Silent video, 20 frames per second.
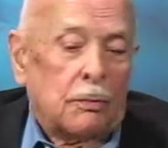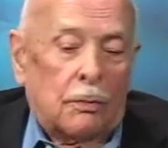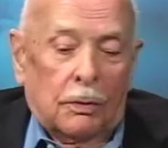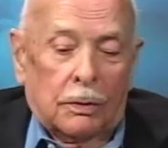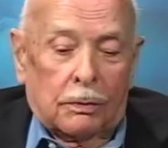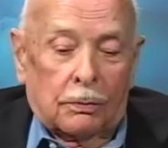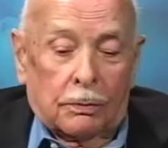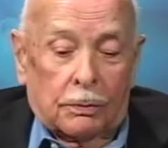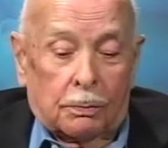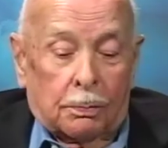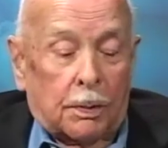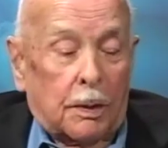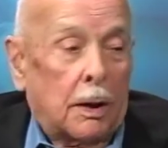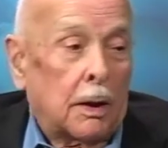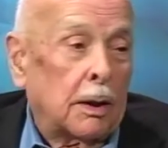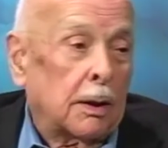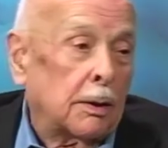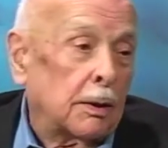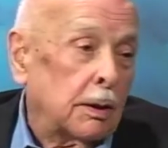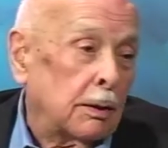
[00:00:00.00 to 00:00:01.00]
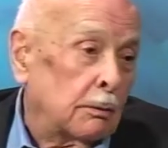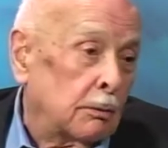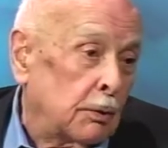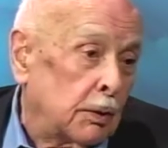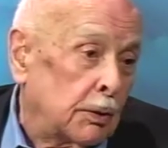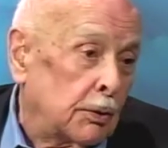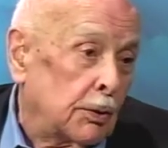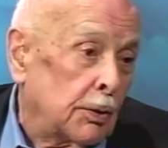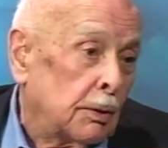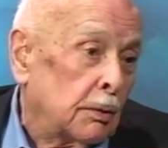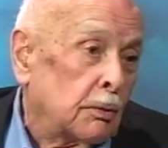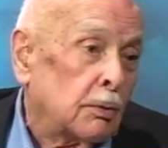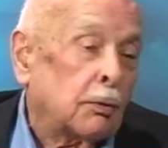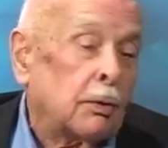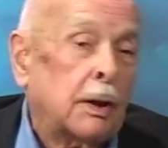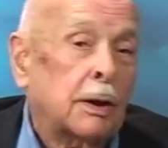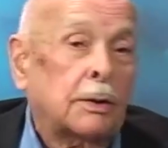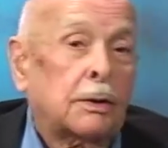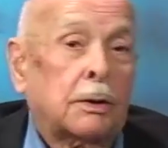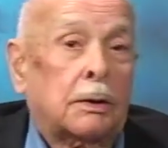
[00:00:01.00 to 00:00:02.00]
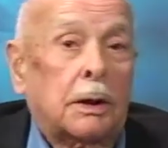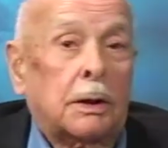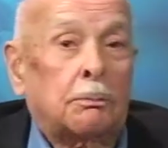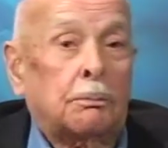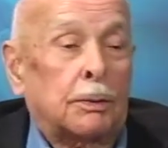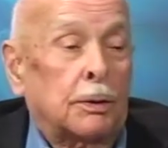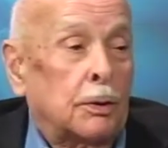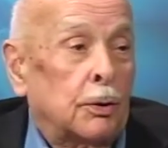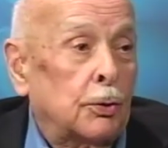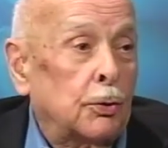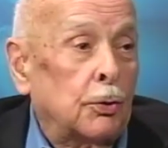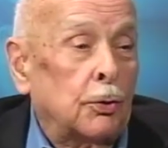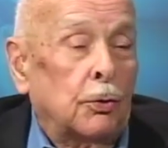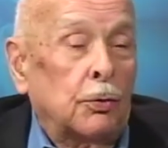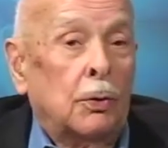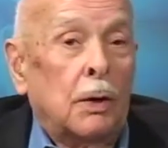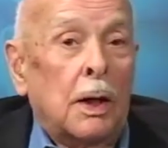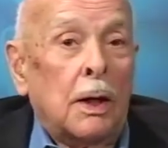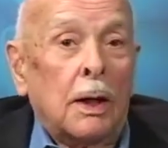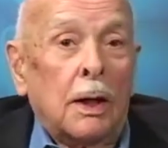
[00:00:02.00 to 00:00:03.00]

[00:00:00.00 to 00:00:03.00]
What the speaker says: which was part of the original Kresge Purdue